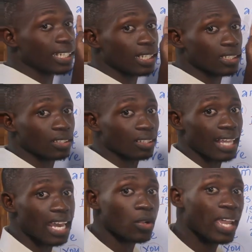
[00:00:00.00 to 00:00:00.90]

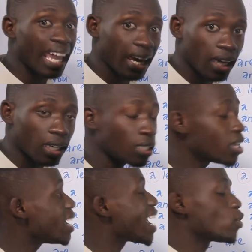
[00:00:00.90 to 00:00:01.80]
letter A
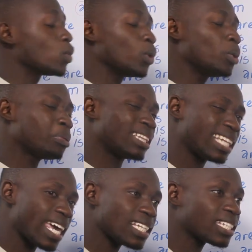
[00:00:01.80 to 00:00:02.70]
and we
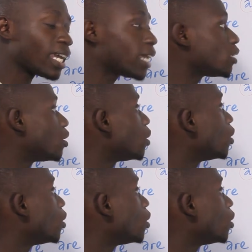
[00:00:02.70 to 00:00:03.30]
replace it,